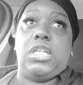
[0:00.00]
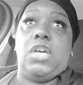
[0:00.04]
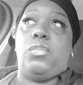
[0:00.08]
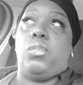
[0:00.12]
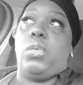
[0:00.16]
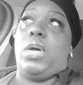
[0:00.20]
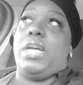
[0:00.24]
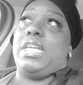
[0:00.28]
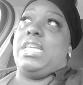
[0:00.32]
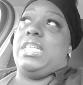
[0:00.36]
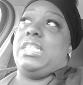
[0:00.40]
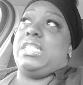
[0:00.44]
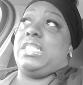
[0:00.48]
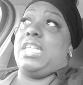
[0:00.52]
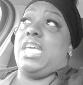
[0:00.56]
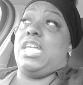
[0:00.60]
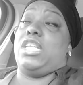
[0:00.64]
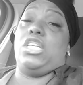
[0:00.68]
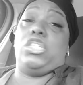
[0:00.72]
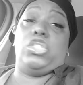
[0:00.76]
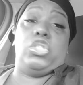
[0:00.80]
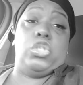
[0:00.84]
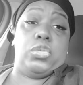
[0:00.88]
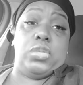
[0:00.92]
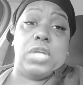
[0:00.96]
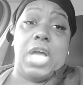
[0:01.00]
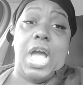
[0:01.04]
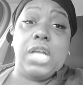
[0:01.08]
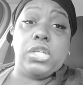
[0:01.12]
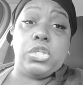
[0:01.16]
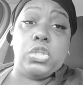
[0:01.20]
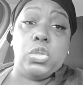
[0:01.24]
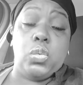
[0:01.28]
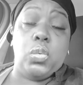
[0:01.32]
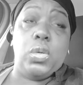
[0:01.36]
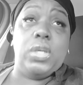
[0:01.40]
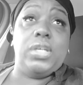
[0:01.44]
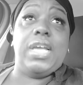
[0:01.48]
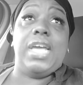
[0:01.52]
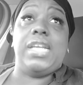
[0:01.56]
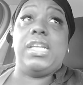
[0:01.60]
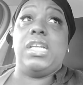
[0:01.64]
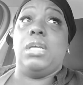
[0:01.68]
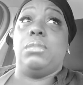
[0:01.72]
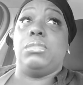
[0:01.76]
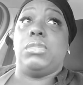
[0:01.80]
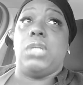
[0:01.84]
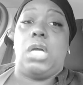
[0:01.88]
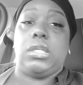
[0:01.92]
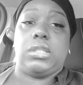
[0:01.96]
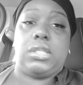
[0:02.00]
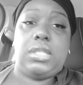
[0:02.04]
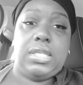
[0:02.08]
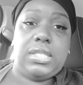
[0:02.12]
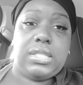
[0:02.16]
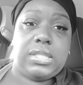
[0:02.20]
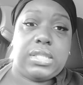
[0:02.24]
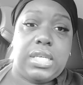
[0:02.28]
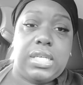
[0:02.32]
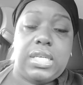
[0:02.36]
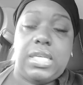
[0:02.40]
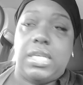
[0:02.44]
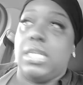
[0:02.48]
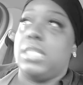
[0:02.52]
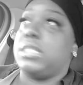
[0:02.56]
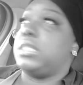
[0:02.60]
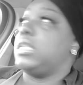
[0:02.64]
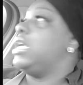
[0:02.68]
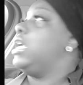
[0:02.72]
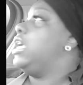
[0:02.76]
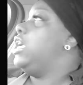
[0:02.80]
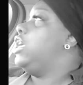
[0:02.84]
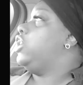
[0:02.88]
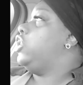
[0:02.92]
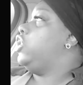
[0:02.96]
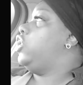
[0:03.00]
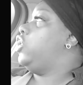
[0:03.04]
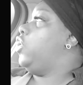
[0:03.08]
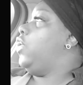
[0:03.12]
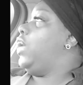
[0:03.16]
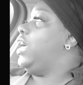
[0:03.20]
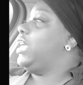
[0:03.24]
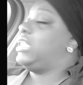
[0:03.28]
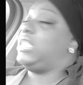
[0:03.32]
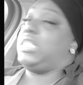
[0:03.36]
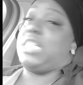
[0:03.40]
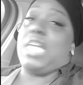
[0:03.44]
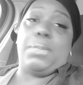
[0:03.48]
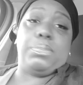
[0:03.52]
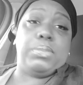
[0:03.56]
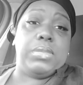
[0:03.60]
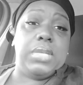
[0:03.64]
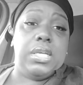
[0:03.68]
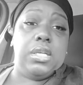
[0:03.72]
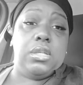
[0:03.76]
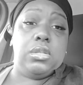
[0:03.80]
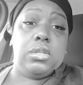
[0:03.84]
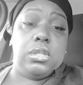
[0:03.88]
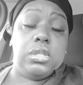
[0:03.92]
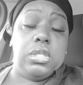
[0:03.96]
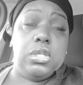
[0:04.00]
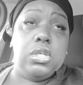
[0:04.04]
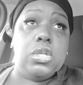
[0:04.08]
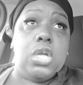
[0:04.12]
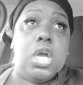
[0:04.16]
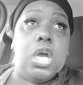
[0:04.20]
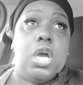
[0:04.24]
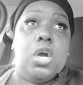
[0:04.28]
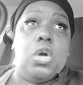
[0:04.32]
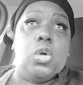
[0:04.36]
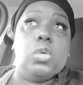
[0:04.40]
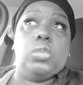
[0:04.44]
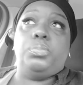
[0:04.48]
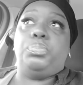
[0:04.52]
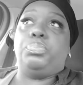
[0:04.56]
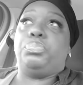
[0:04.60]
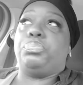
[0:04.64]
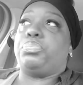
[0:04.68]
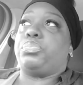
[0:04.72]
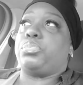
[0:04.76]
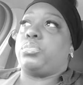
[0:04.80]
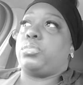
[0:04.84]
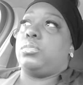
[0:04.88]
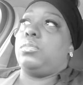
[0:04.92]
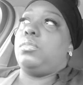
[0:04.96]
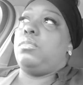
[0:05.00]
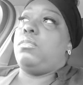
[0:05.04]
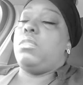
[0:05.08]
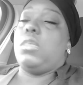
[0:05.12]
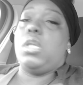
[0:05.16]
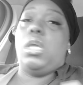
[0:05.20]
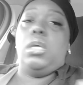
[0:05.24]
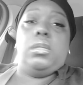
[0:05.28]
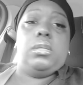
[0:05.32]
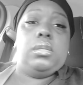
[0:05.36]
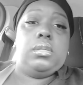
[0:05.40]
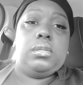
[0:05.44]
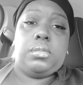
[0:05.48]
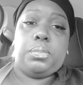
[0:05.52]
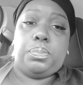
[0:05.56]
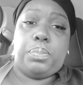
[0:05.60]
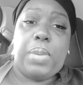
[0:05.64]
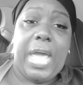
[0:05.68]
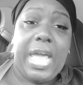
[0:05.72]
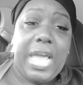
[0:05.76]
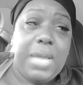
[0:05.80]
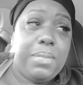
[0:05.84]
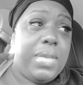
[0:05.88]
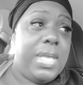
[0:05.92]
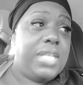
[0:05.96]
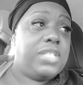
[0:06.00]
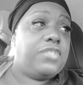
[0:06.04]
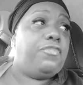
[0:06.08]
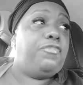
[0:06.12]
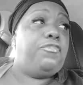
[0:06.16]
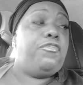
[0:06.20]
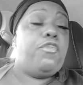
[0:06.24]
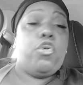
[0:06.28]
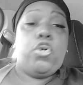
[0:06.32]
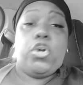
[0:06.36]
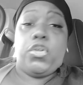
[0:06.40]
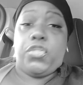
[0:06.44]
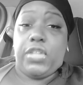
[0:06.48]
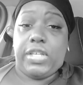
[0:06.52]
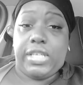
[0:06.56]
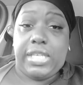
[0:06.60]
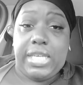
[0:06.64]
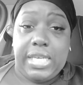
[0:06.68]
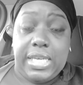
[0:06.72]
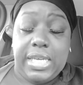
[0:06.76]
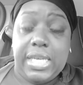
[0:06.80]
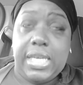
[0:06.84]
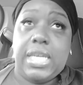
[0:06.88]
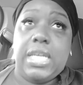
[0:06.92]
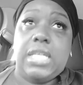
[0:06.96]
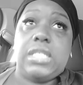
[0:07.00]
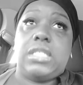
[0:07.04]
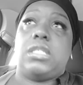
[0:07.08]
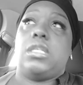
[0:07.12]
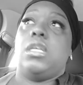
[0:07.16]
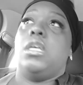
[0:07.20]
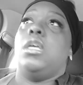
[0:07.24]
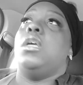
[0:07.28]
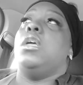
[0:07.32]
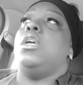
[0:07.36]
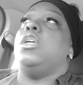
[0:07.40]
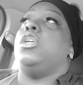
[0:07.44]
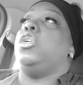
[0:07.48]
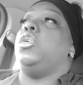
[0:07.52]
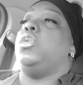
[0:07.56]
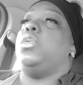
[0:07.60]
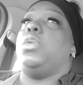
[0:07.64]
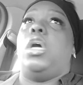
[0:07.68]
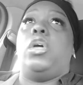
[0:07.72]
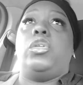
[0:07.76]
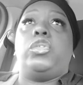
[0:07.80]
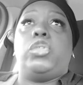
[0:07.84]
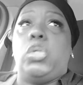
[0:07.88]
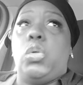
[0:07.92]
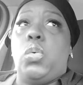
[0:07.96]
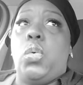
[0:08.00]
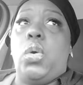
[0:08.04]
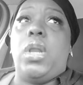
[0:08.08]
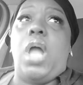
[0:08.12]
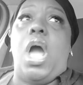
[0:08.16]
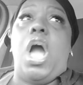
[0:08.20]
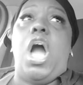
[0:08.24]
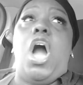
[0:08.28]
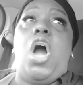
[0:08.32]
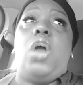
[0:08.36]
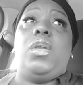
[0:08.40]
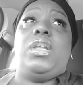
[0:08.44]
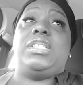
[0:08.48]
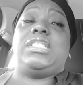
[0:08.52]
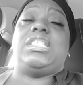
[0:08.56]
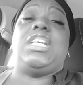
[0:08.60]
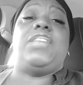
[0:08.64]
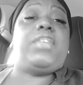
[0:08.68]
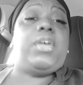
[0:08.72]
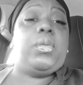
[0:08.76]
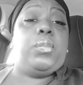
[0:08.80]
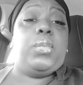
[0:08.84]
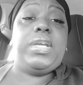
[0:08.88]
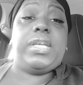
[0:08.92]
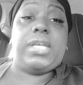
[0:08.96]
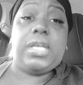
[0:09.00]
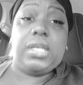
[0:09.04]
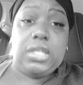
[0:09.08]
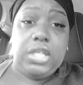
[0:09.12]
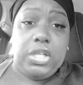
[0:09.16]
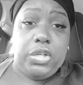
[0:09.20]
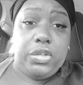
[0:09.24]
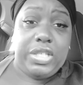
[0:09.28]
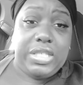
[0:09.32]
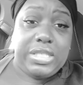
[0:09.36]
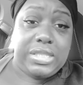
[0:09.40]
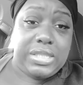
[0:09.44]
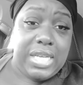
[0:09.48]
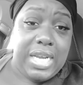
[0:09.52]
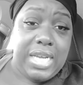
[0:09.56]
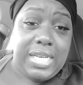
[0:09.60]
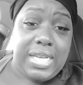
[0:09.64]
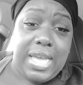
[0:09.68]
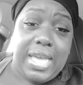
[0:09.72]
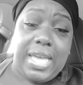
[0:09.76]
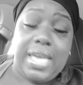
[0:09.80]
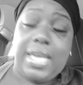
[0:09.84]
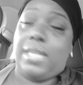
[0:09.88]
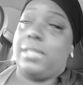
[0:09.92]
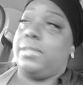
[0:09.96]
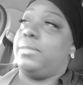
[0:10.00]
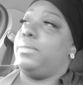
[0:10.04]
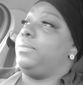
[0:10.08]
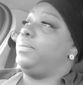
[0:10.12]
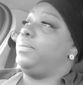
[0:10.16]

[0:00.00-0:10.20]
of what he said that you're not doing letting him talk to his kids you know accepting you know payment for the kids, you know, doing all this stuff, and we can clearly see that,